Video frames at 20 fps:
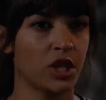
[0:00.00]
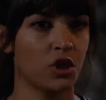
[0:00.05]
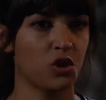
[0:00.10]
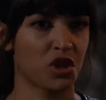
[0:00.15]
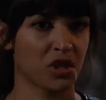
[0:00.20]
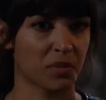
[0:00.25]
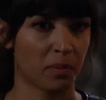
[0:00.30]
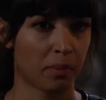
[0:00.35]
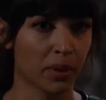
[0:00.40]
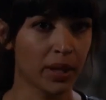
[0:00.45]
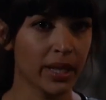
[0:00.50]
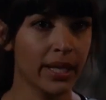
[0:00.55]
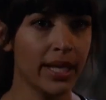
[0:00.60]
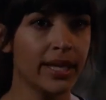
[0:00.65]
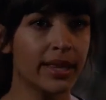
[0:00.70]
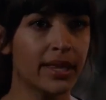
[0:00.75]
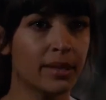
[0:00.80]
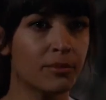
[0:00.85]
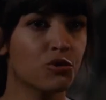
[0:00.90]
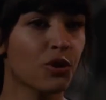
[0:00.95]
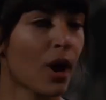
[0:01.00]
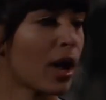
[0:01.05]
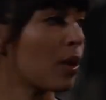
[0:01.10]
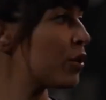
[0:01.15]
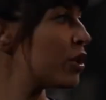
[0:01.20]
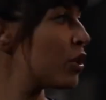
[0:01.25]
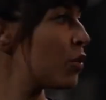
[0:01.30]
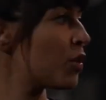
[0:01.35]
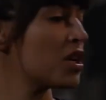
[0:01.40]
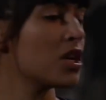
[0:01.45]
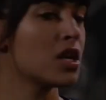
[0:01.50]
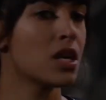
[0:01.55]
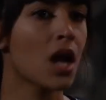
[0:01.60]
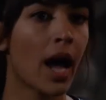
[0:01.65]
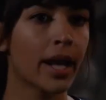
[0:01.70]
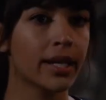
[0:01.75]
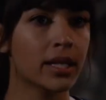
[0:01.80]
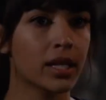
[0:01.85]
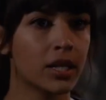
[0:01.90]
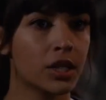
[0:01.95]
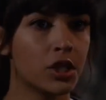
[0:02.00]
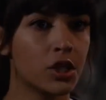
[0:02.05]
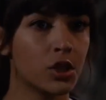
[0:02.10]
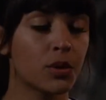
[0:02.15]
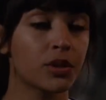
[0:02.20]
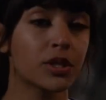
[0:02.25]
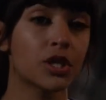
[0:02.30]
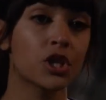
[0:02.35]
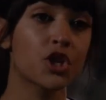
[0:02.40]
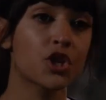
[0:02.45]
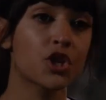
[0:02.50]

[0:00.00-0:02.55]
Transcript: then you just bleed them dry. Well, you are not going to do it to